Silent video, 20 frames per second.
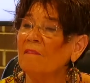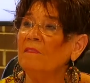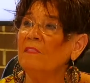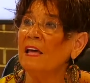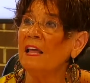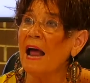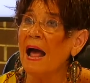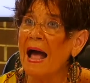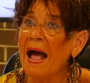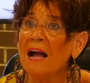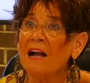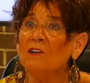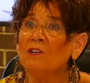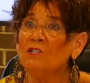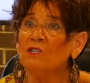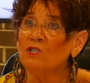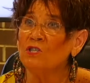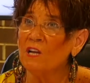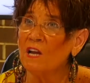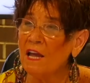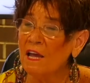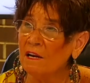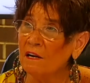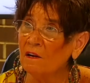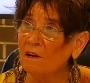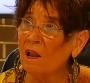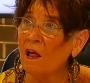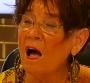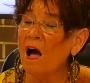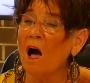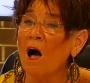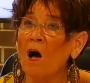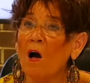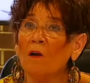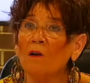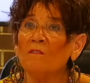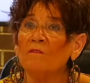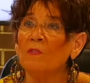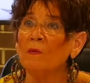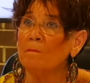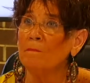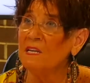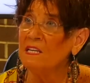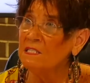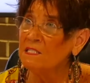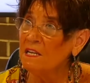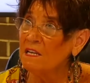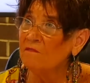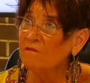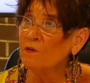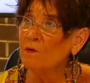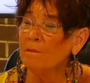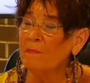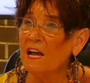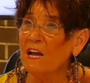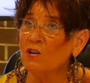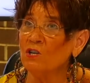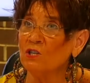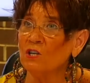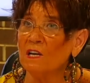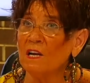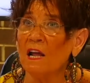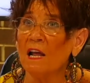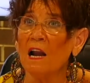that I could channel all of the misinformation